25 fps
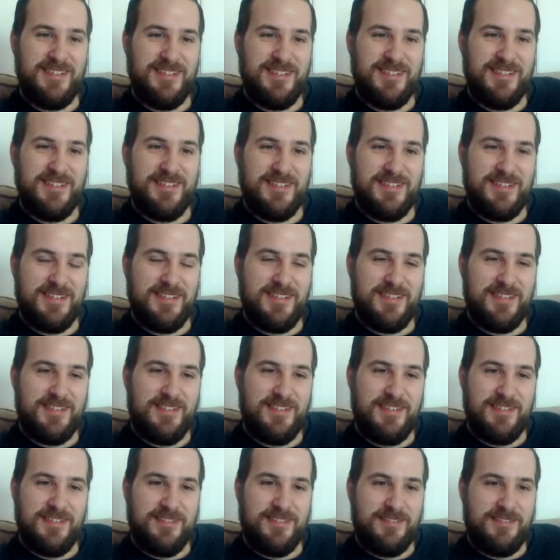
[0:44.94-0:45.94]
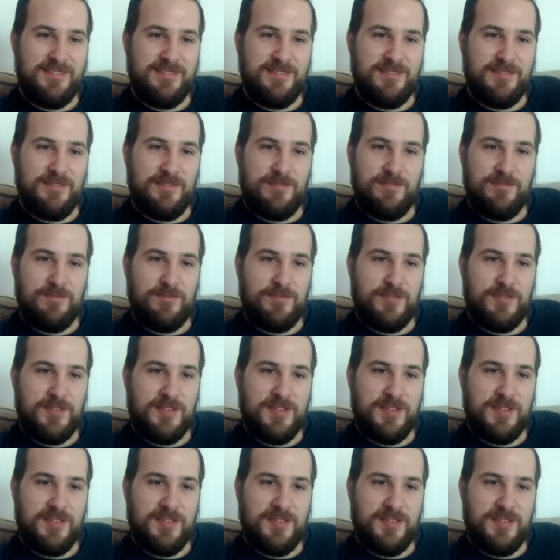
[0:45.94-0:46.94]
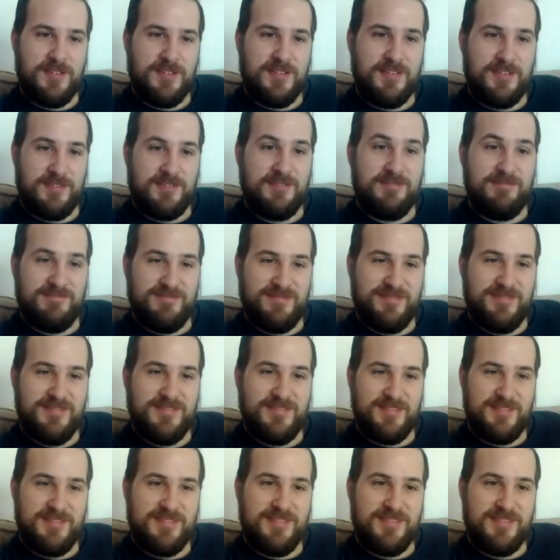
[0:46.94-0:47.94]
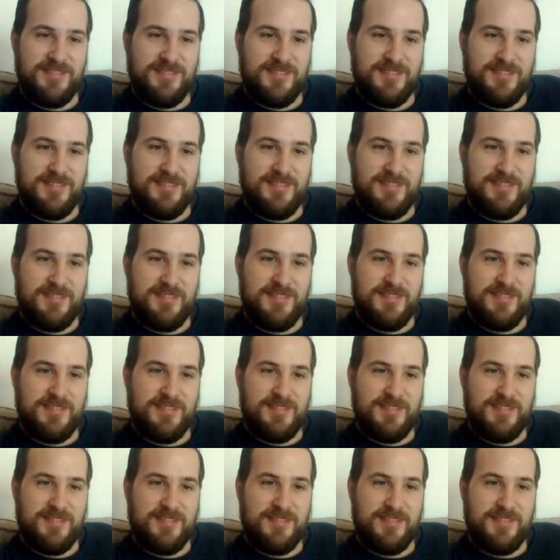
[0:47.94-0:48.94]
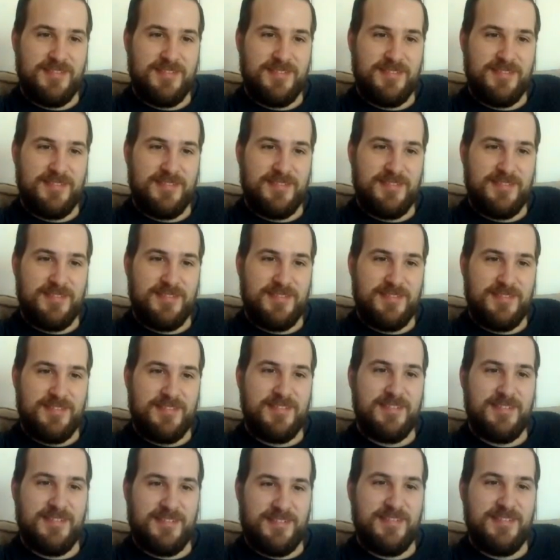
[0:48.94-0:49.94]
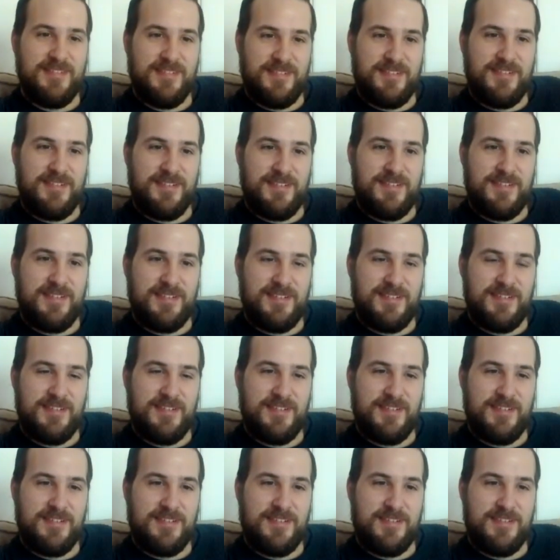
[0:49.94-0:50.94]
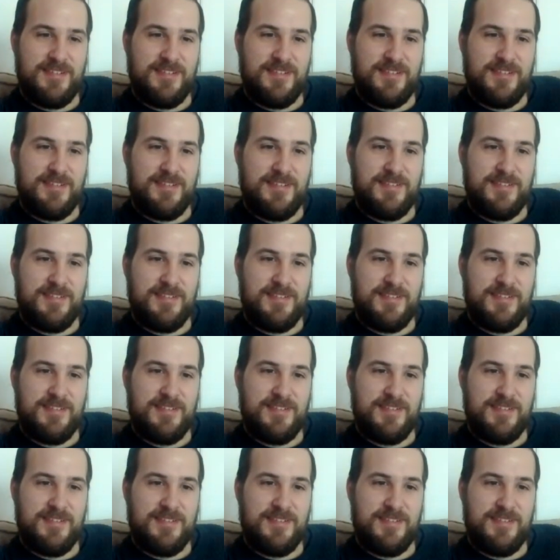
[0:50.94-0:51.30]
(not speaking)